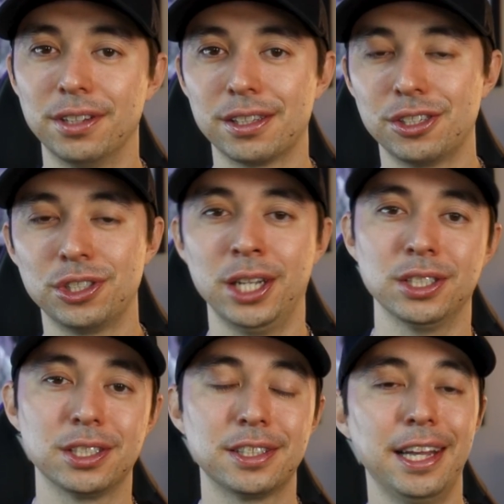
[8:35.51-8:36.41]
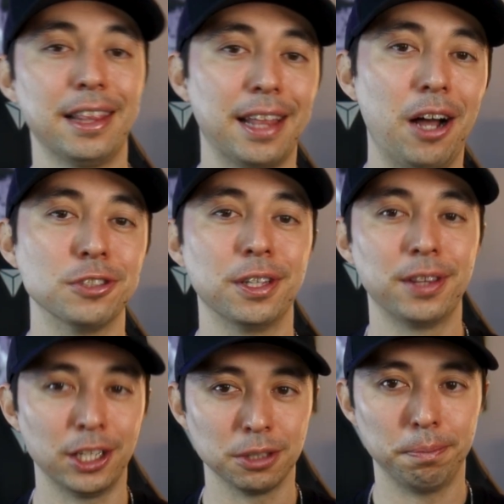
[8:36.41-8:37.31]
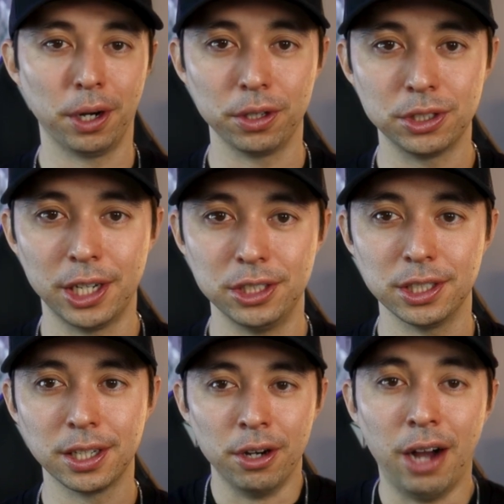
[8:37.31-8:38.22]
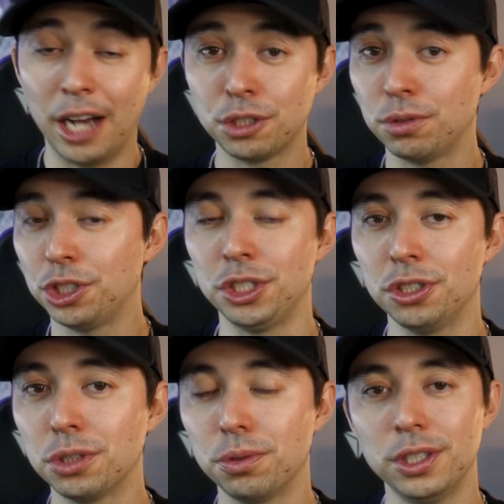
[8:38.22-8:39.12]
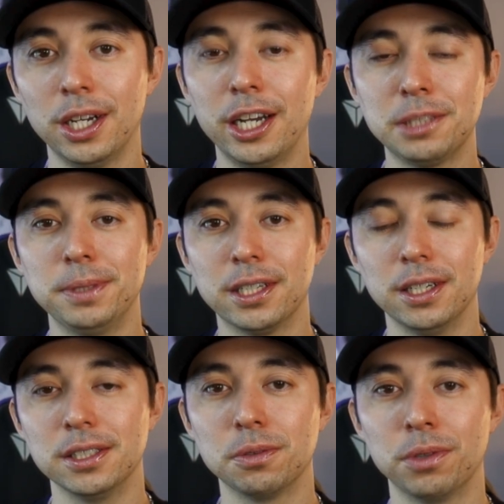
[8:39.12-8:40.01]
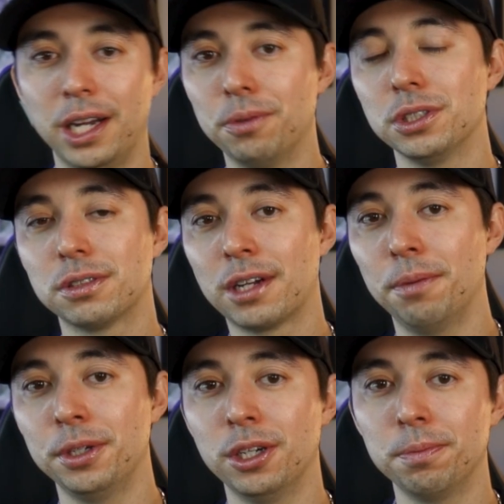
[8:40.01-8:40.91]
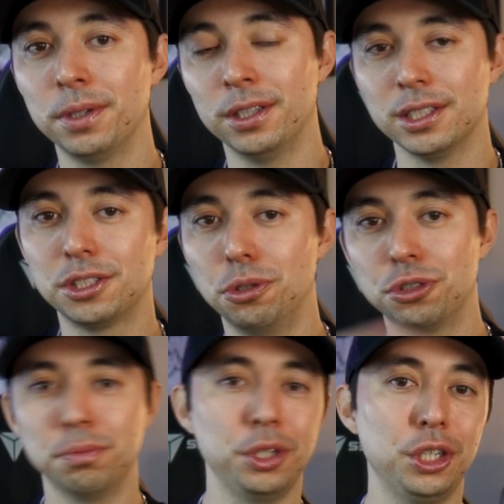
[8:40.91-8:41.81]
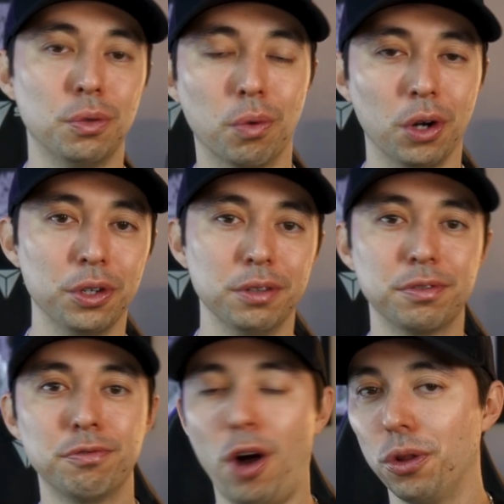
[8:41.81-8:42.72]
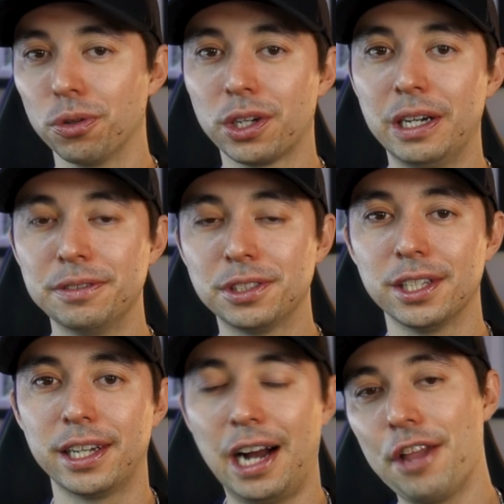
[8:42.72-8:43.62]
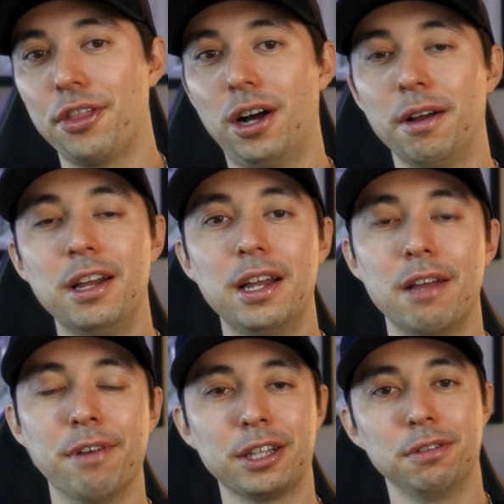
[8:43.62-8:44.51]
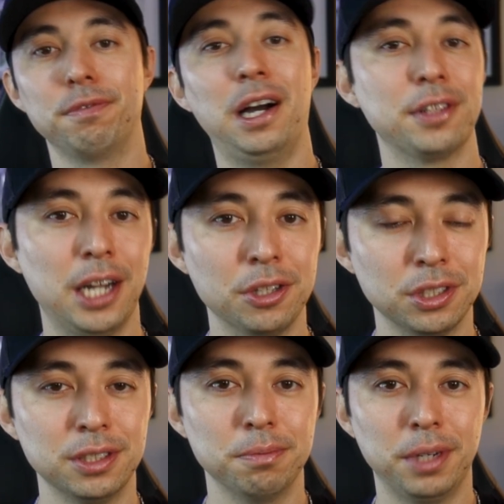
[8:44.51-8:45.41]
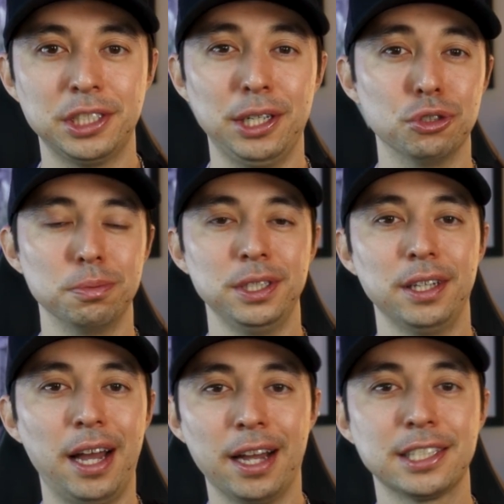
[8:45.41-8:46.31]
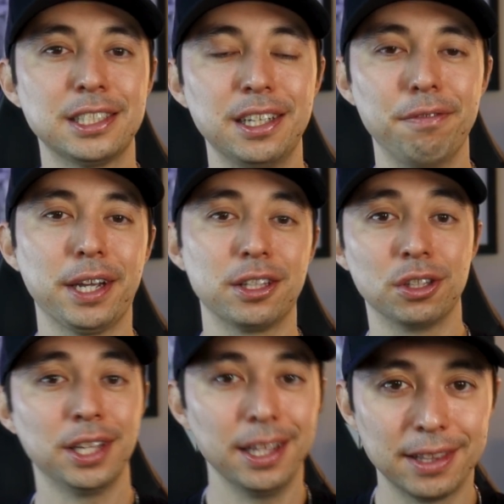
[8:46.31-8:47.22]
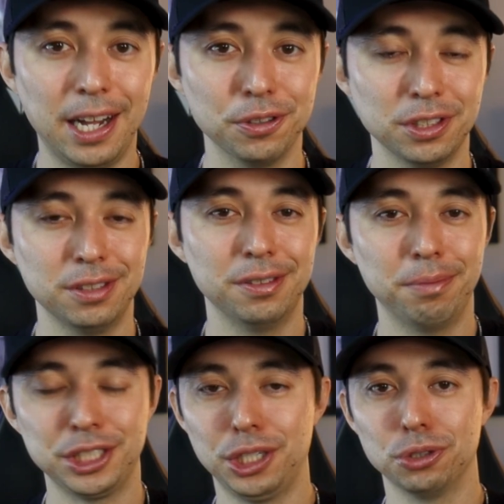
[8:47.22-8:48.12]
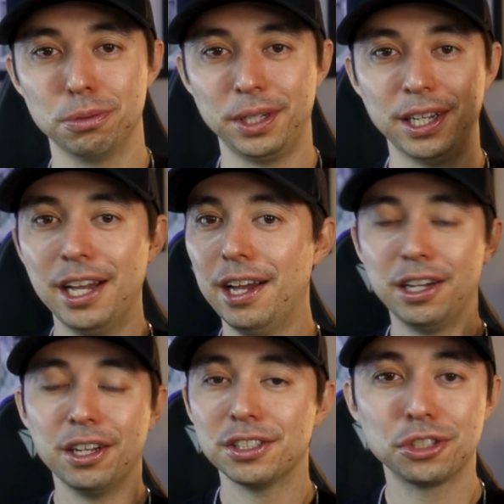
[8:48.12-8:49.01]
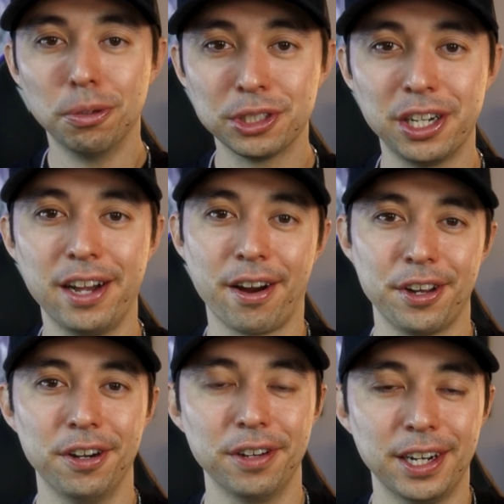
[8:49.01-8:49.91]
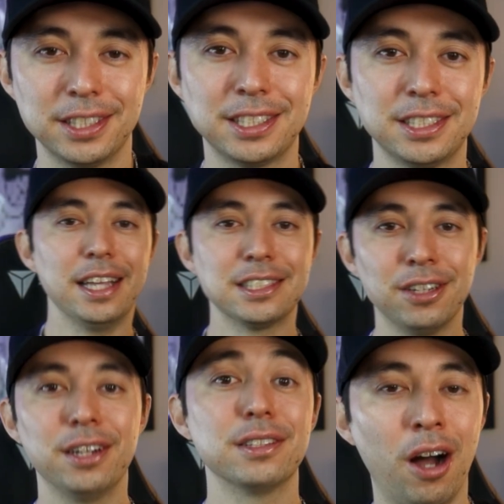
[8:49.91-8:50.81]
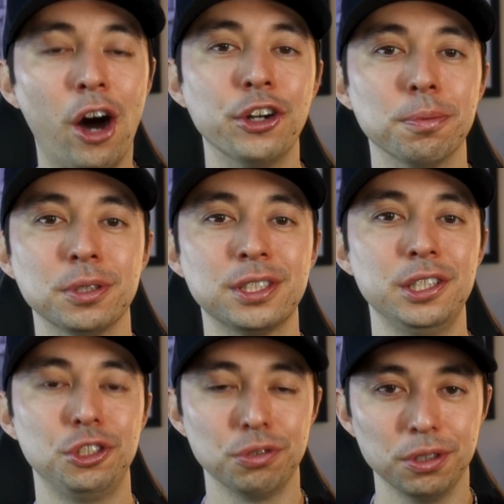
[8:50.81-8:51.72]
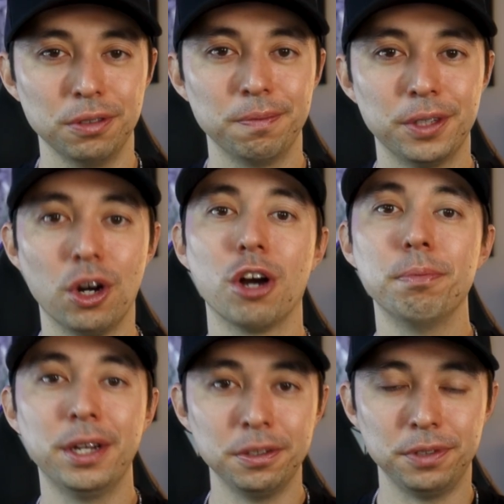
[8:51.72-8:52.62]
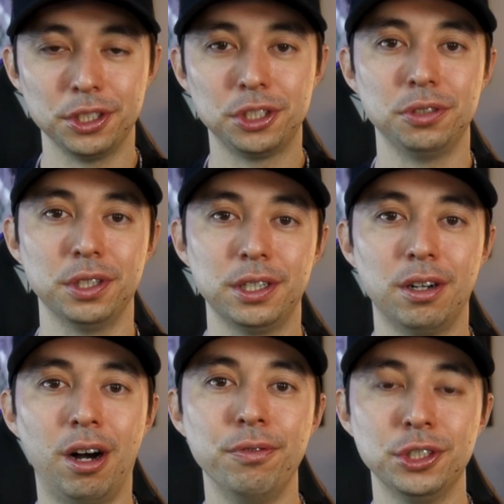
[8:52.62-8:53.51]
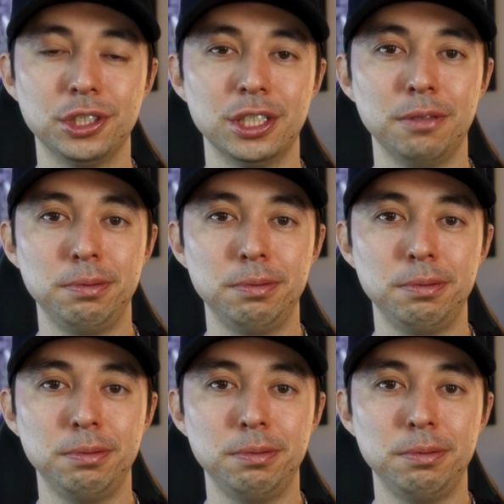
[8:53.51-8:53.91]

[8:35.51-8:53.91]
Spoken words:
nothing changes, 10,000, things are barely changing. I just wanna share this with you guys because when I was coming up in this social media world of follower counts, like I thought, if I get to 5,000, my sales will be X. If I get to 10,000, my sales will be so much higher, and it's not 100% true. There are benefits to it. Obviously,